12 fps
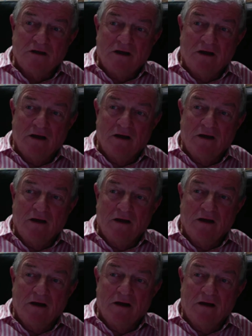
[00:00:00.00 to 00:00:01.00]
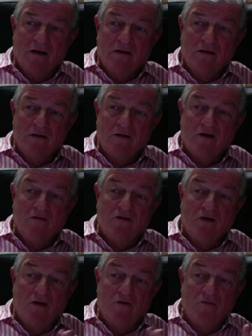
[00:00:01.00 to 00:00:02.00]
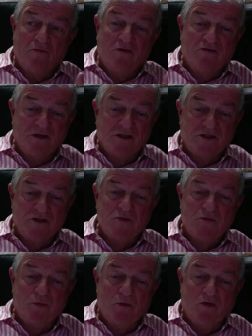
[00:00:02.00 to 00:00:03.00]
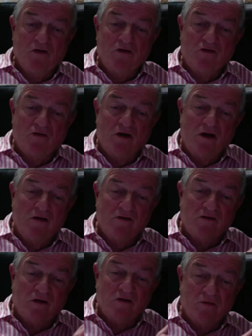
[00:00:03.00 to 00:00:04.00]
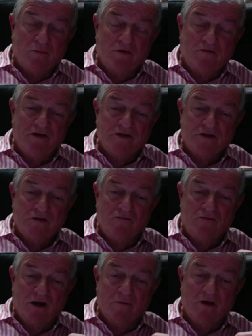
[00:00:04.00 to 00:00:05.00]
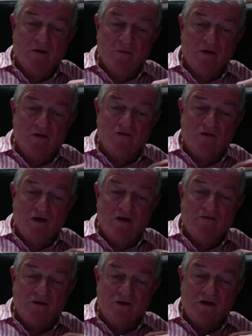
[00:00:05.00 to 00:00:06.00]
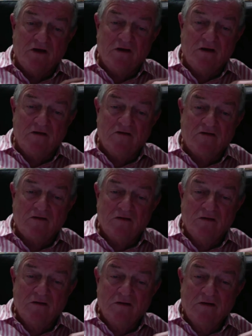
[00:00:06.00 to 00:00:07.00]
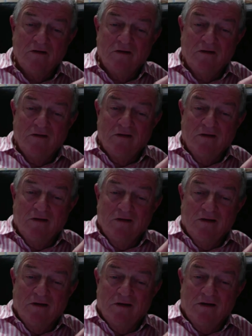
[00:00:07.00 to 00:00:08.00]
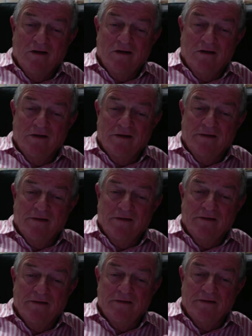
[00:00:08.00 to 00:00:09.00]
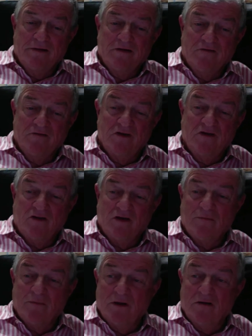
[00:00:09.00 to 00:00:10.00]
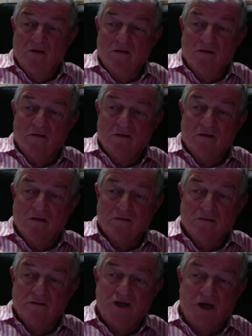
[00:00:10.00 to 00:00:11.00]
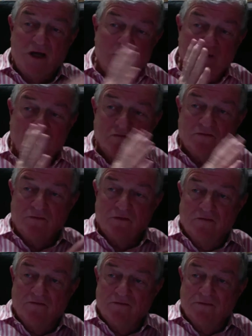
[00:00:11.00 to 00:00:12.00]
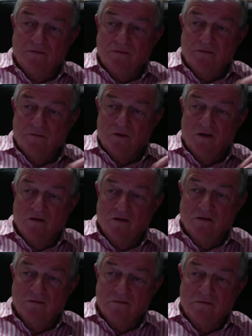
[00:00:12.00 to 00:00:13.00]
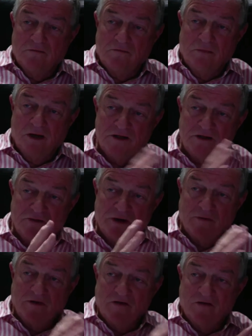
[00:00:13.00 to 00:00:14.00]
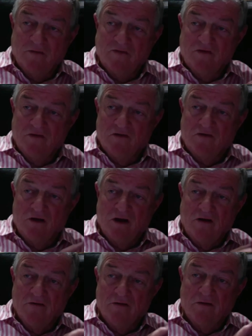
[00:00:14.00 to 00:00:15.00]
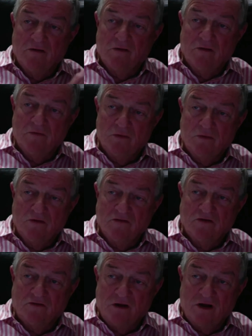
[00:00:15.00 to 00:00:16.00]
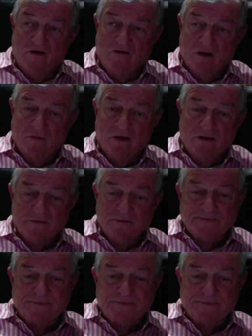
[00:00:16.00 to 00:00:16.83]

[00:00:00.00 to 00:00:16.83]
I got involved in professional sport in Australia, I was a professional rugby administrator for 10 years. And finished up being on the chairman of one of the major rugby teams in Australia and on the board of Australian Rugby.